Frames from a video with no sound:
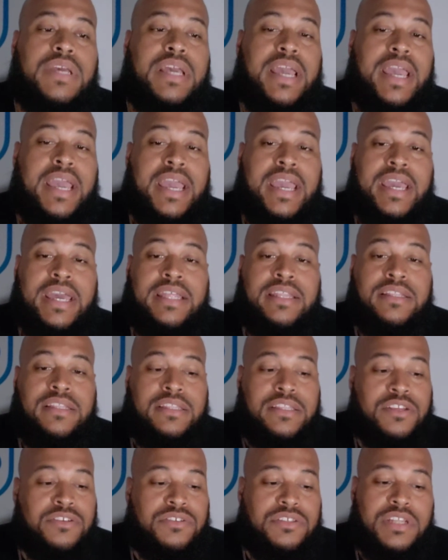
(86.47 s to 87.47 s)
And
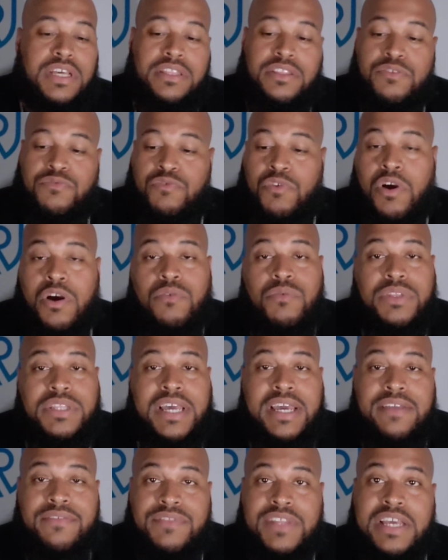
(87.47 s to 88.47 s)
there's nothing wrong with
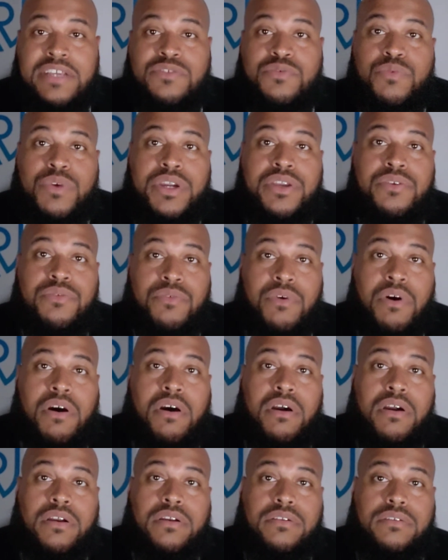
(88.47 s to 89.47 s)
that if that's where you
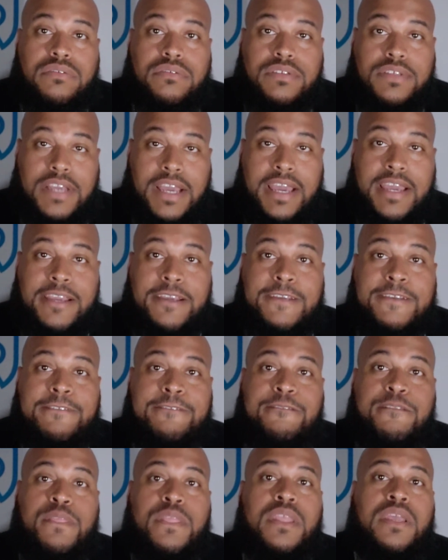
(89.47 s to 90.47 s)
are, okay?
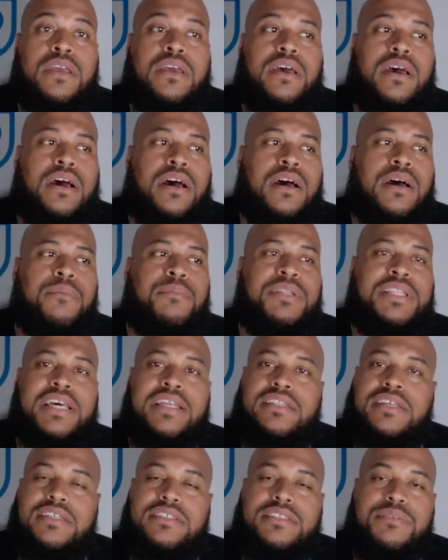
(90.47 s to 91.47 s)
But
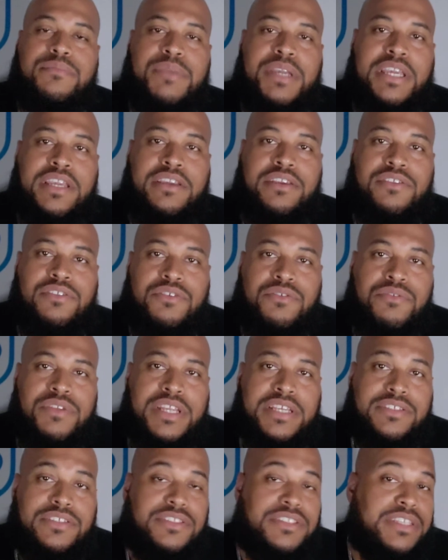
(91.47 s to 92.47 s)
that doesn't mean you
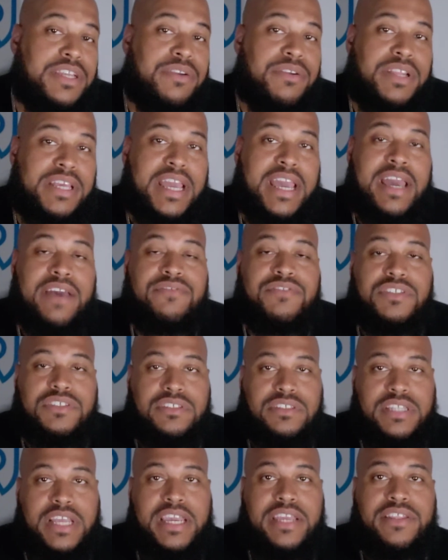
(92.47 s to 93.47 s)
necessarily have to
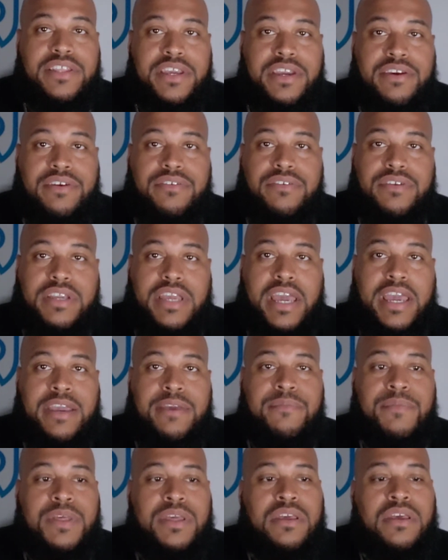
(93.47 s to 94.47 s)
stay there,
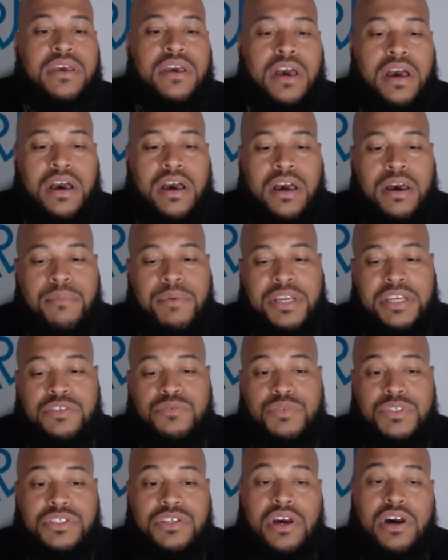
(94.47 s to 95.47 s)
okay? Because
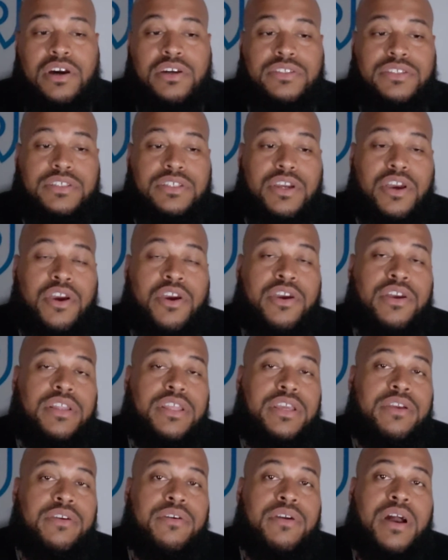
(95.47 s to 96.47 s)
we talked
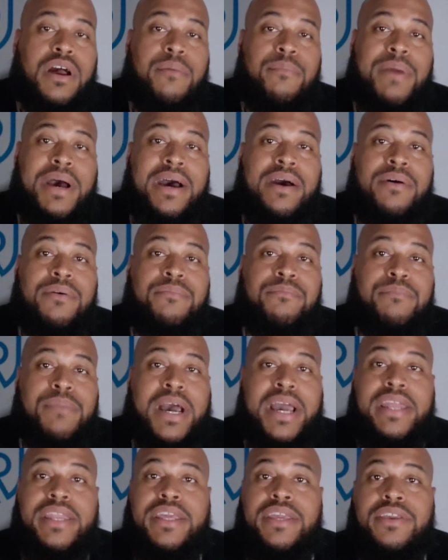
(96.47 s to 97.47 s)
earlier about
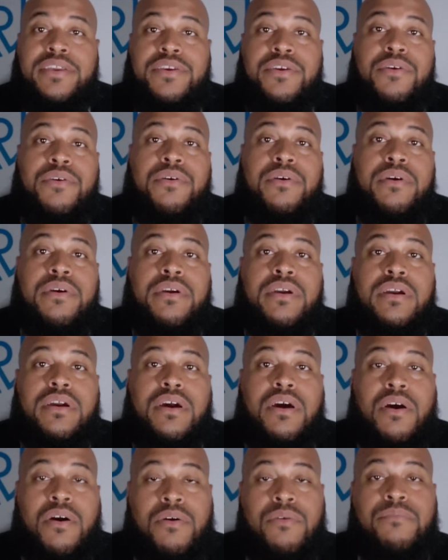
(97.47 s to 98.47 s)
minding your
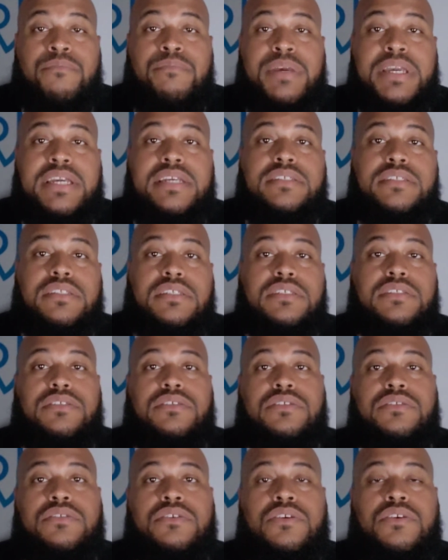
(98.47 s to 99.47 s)
own business,
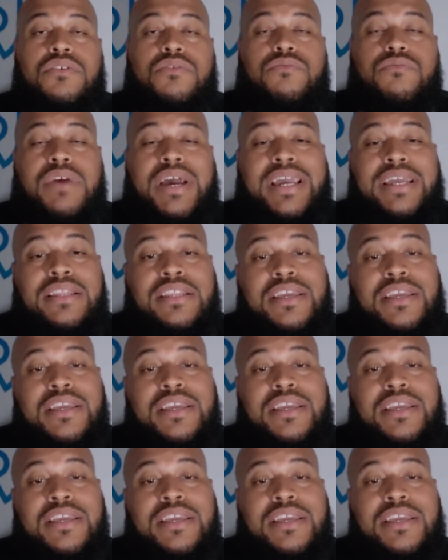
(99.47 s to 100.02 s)
right?